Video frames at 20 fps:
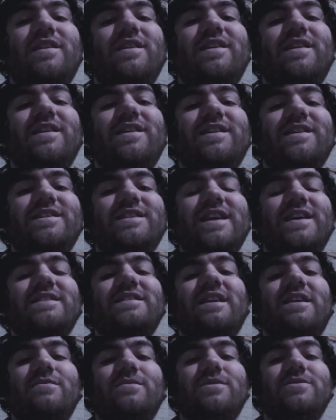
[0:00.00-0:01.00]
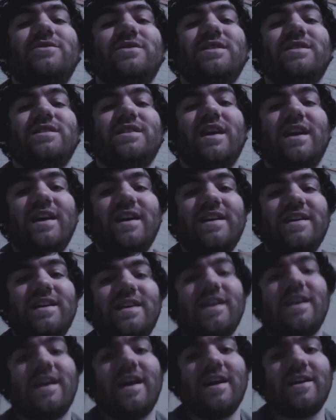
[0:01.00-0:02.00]
because that's how much anxiety
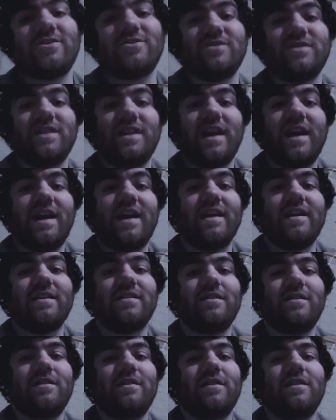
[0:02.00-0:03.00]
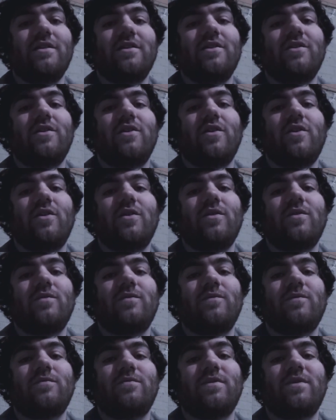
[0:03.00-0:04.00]
I actually had.
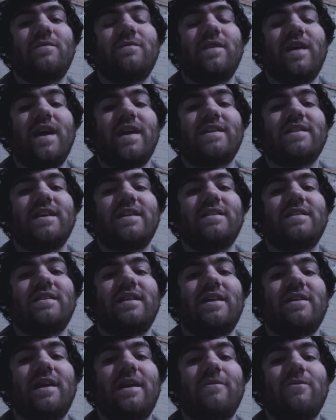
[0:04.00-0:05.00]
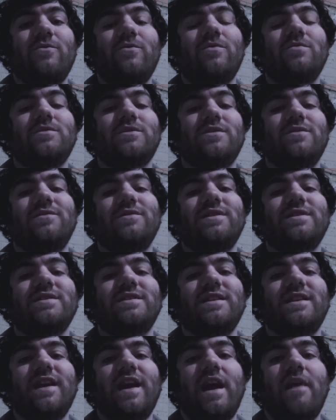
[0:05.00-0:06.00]
The fact that everyone was going to
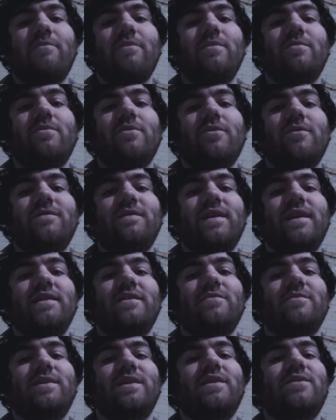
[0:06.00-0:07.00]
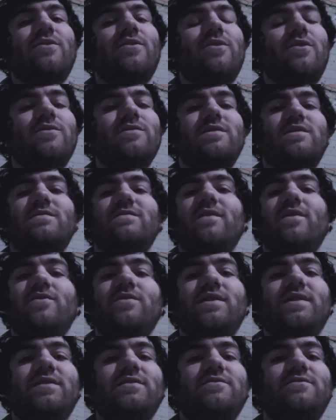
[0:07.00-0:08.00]
sing happy birthday to me, it all just felt
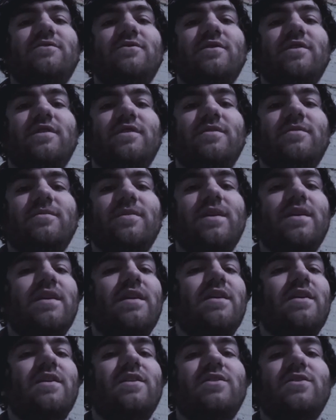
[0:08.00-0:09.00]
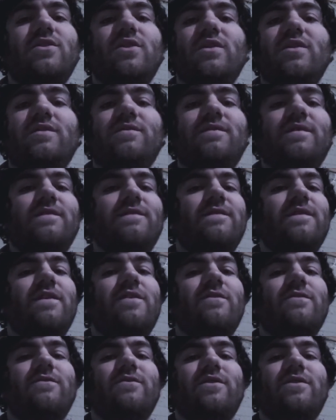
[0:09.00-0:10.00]
like a dream. None of it
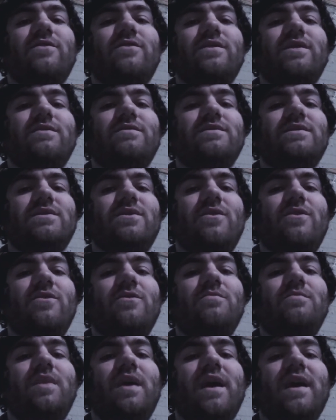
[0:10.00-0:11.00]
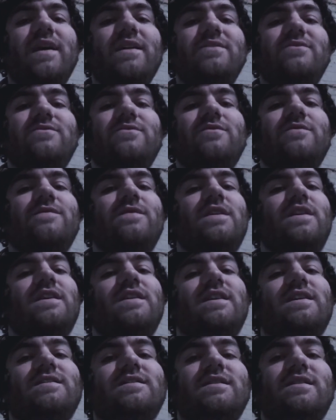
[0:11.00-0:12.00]
felt real. It was all
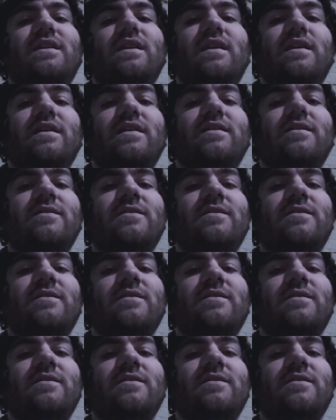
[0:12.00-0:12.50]
petrifying as a kid.